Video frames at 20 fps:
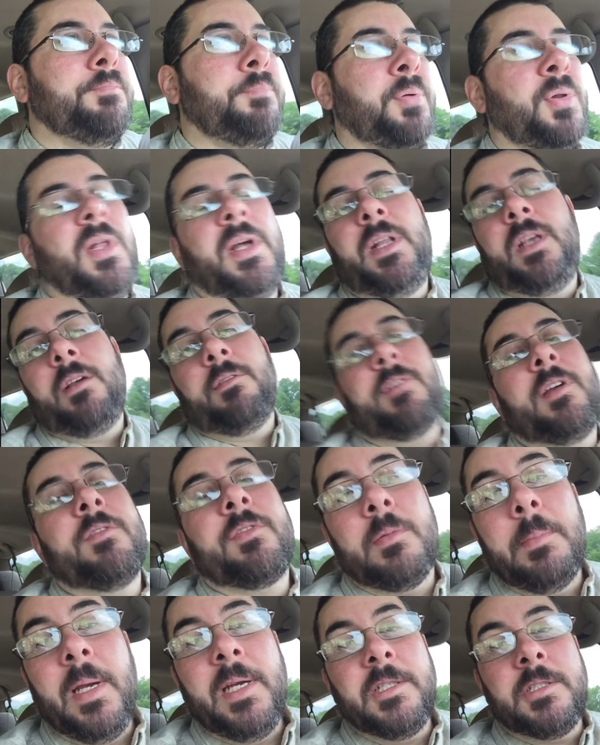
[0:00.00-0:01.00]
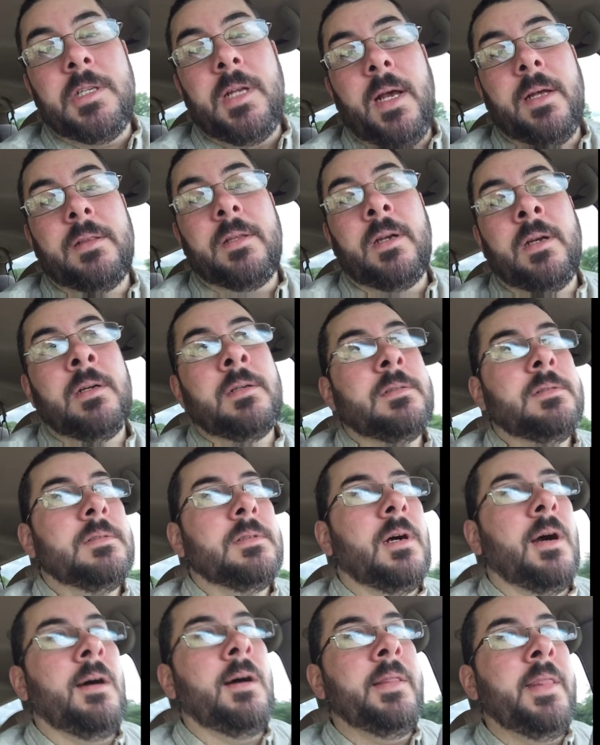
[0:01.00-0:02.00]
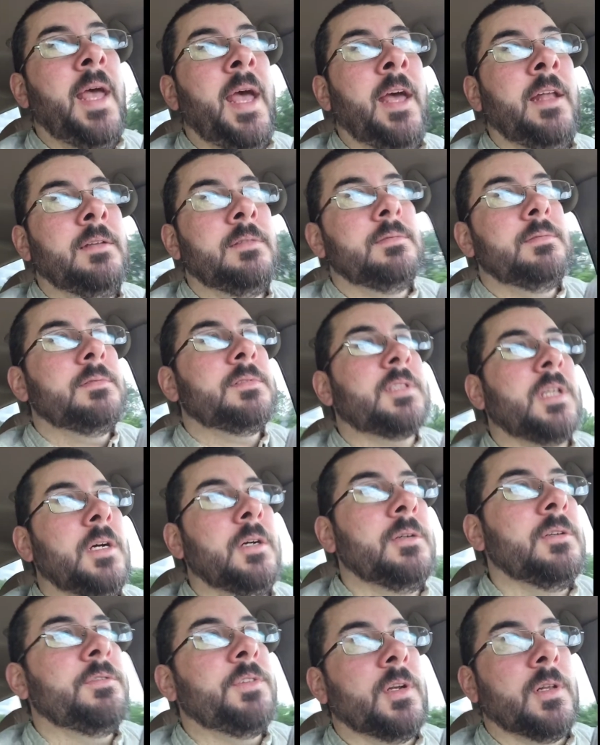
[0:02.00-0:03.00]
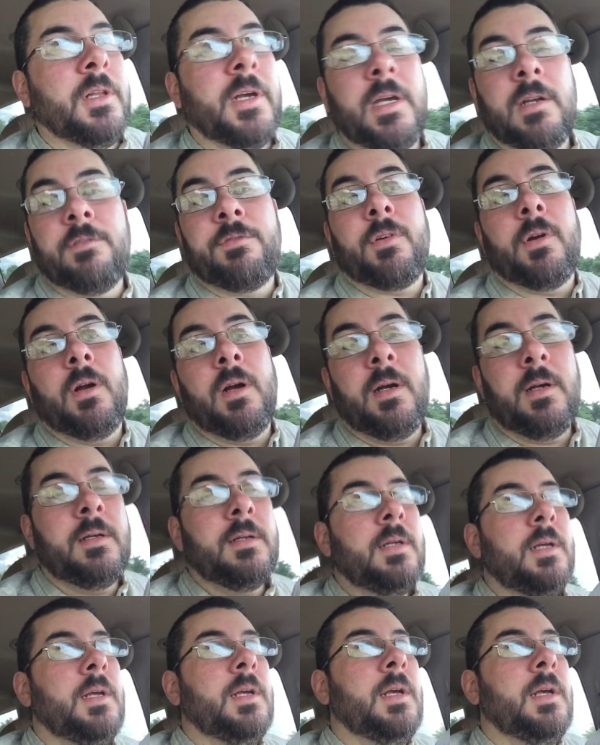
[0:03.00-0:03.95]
Plenty of information out there on that. So if you're looking for a